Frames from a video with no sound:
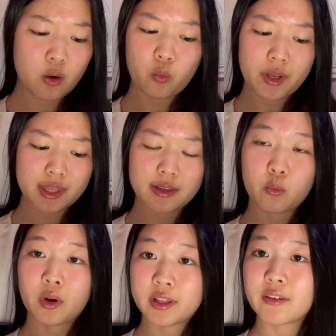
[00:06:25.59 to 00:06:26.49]
with
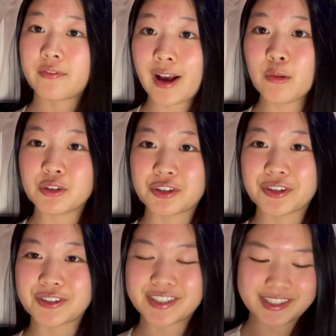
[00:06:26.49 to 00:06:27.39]
one of the
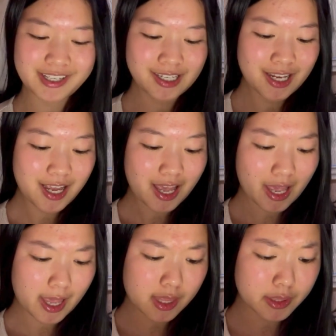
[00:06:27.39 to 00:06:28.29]
founders
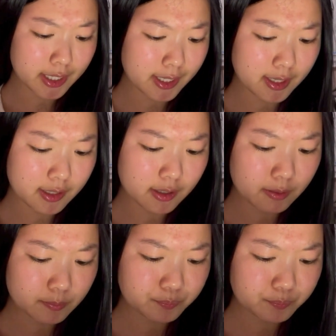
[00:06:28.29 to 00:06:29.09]
and then